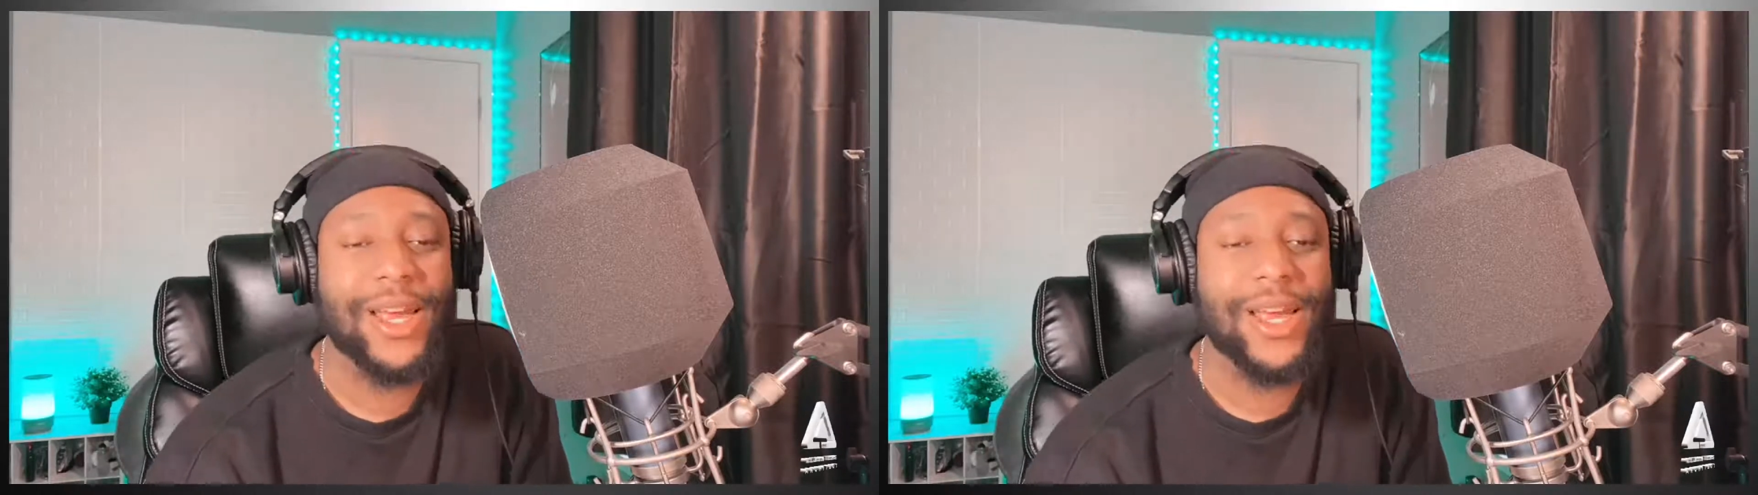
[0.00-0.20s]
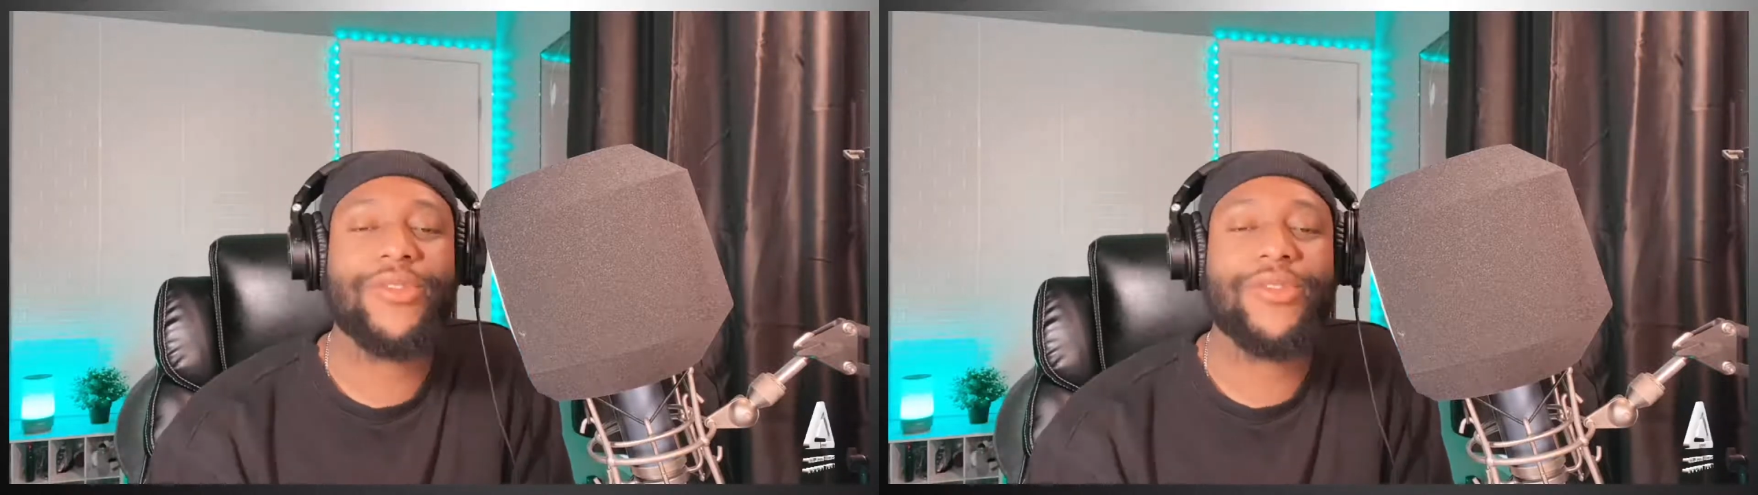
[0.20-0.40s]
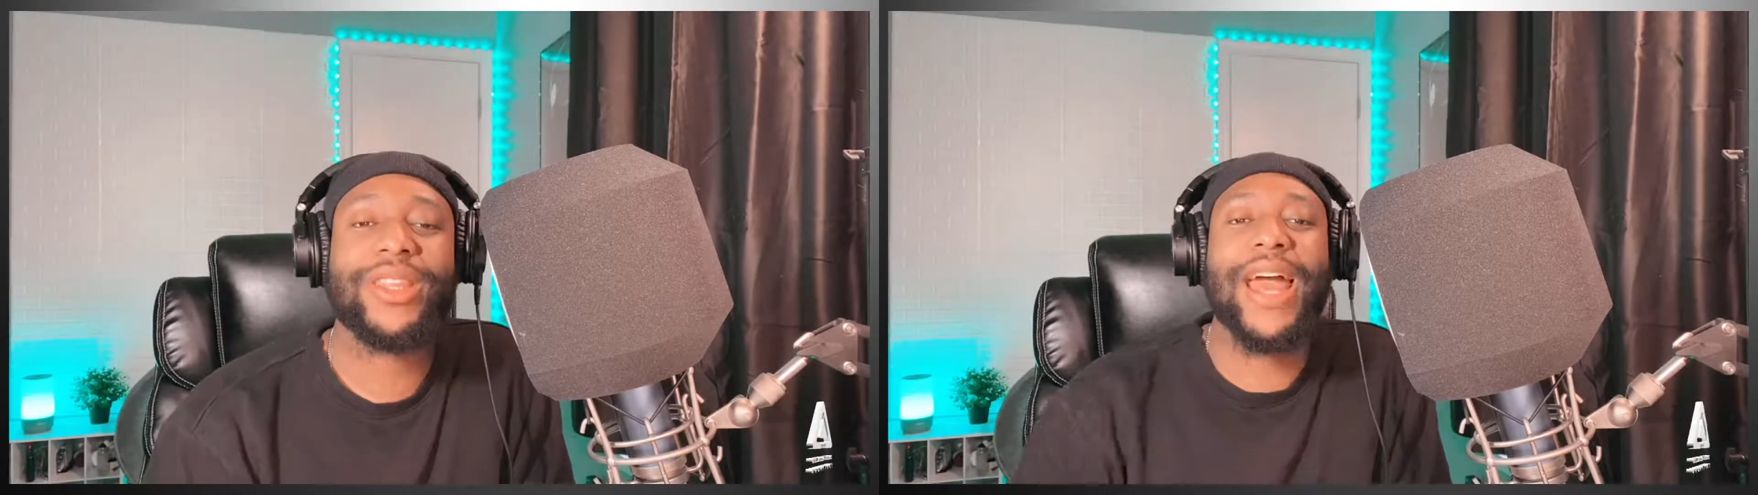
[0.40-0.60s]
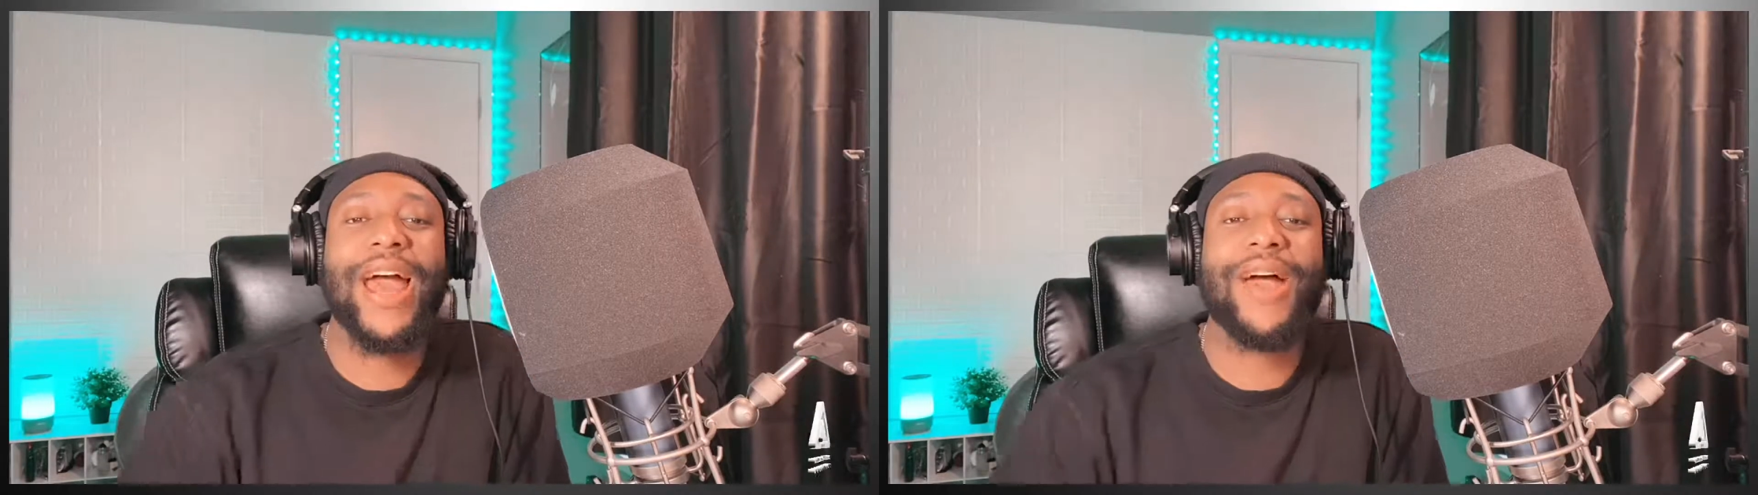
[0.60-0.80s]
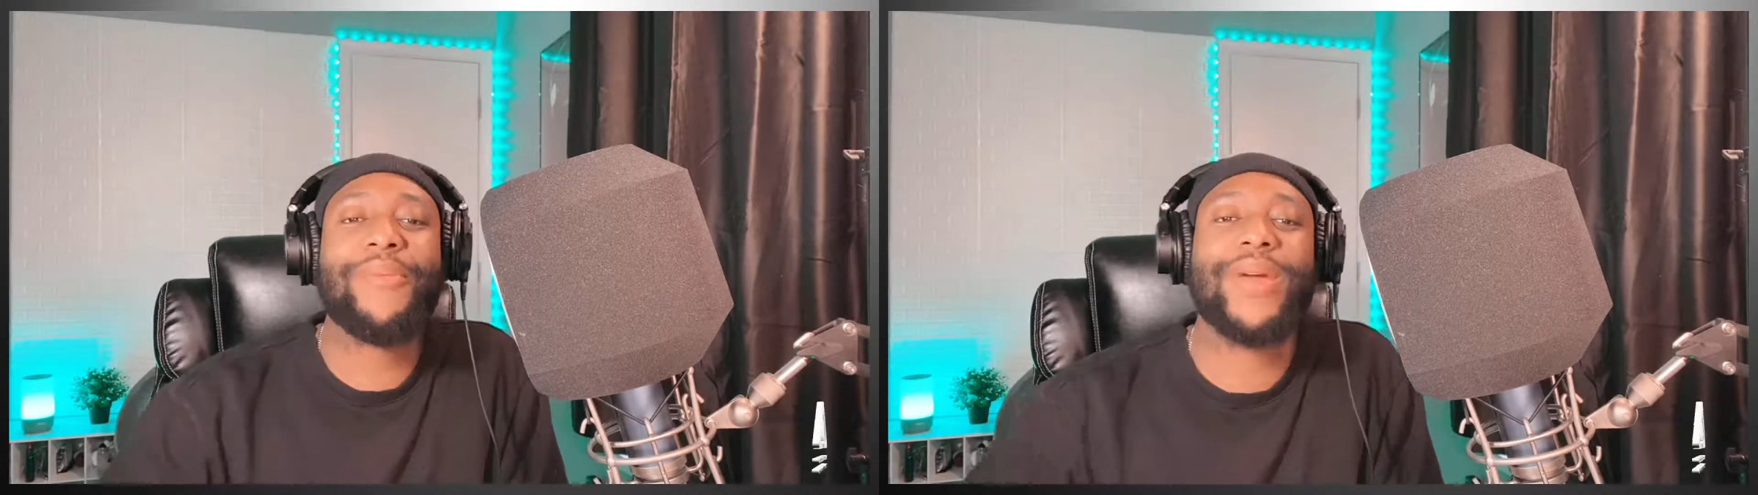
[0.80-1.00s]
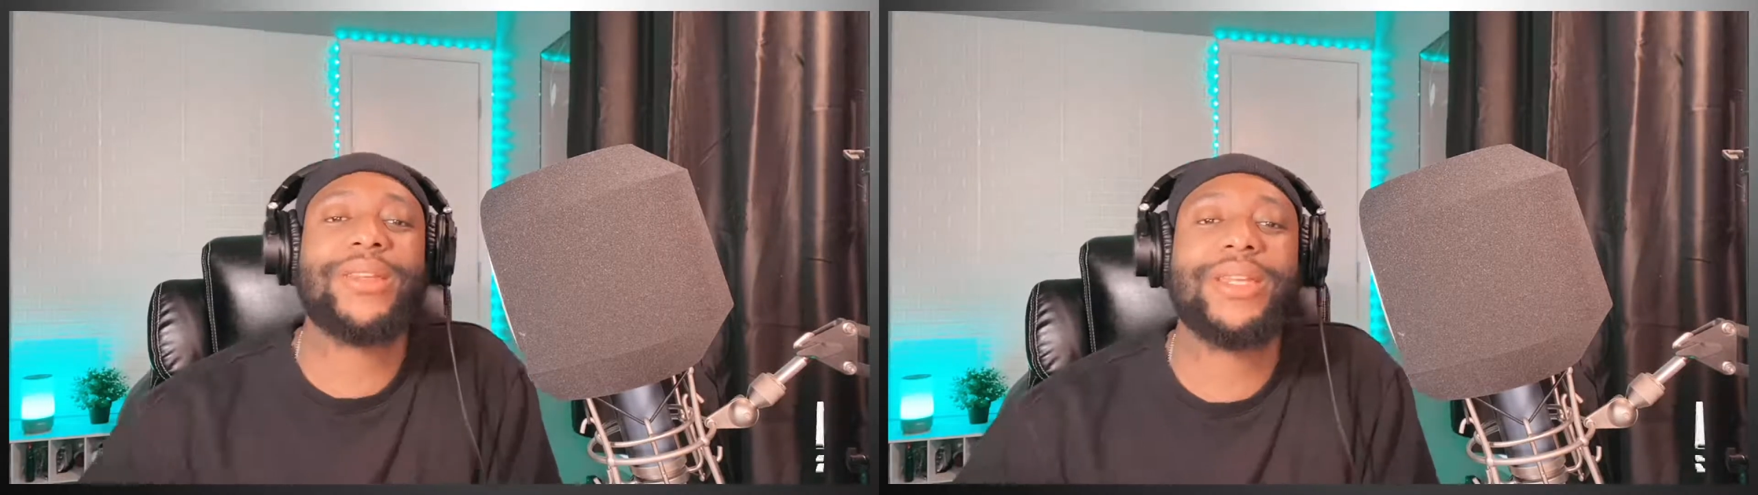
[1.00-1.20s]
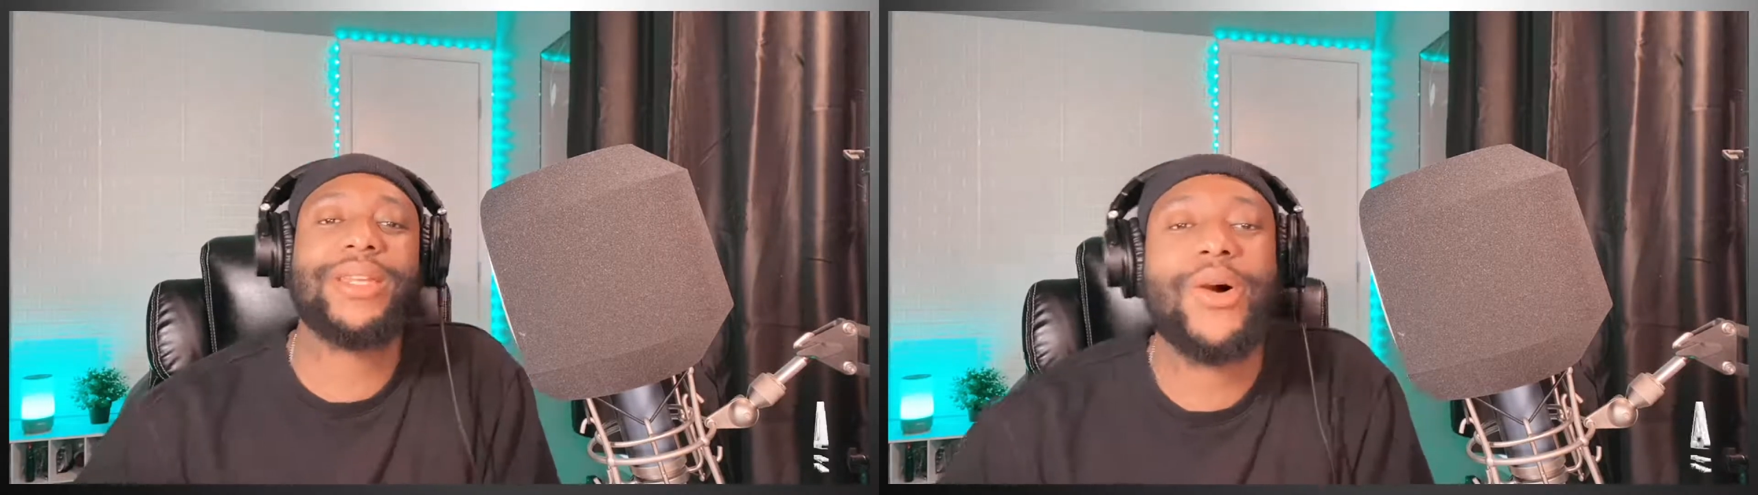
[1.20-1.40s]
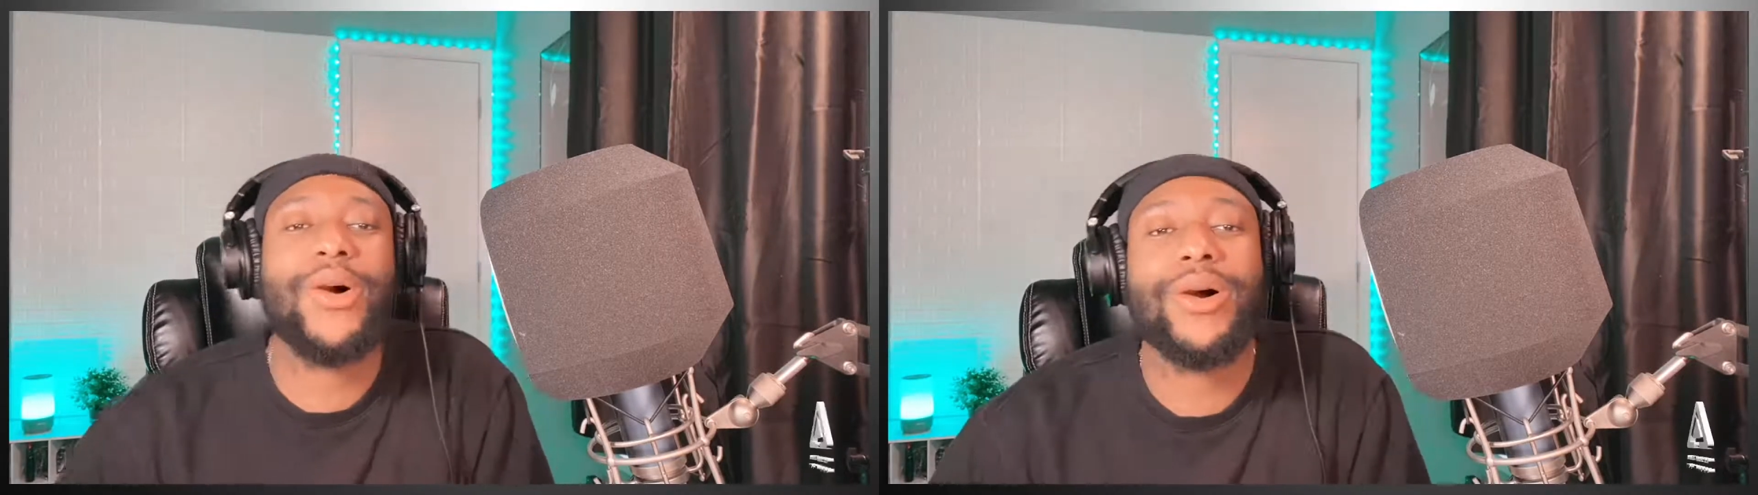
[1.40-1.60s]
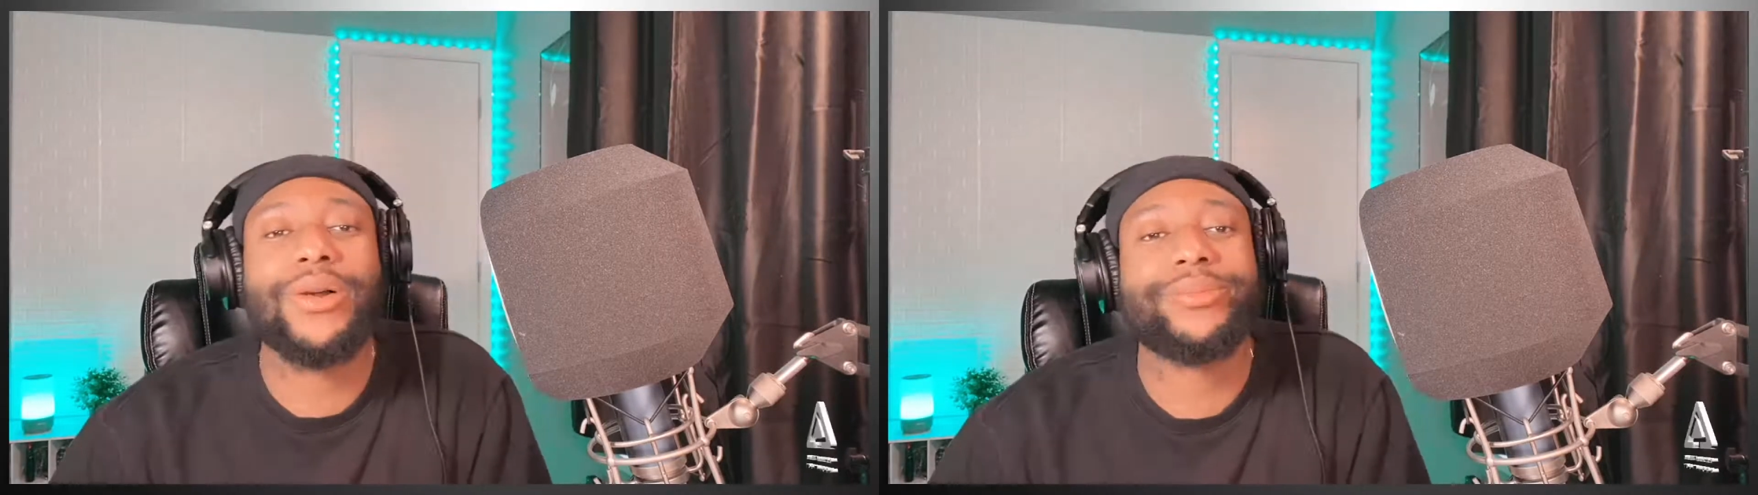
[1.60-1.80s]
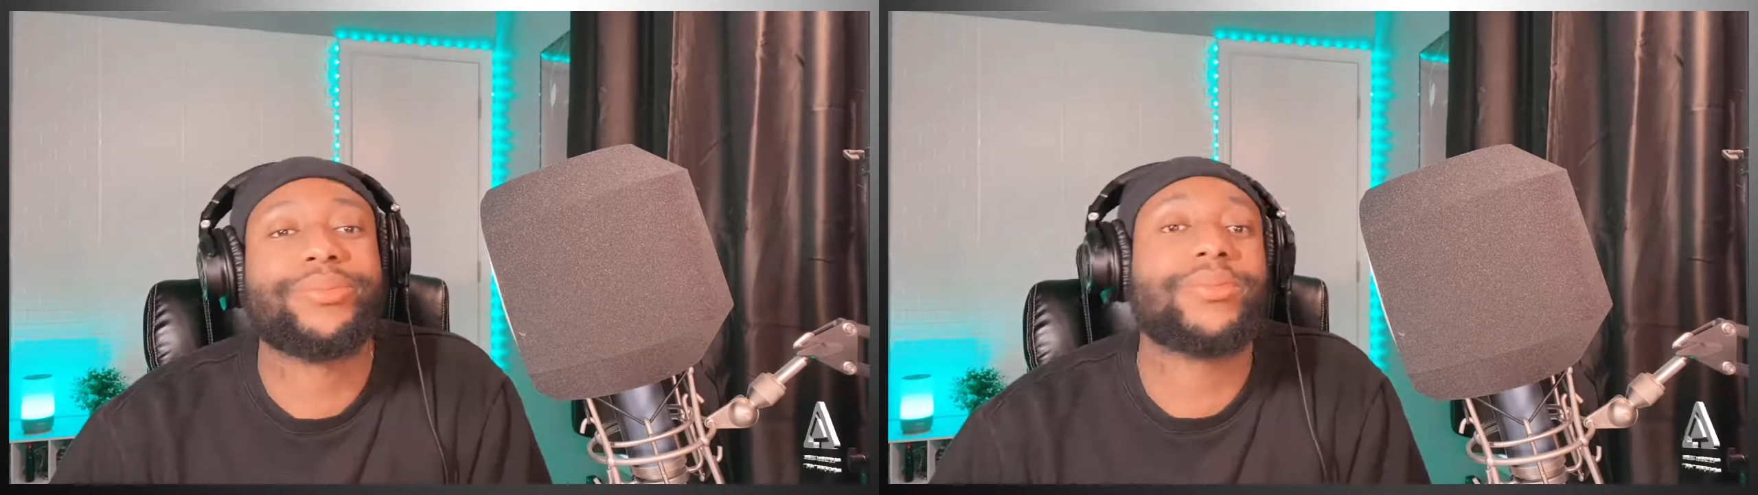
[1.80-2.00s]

everything that happened on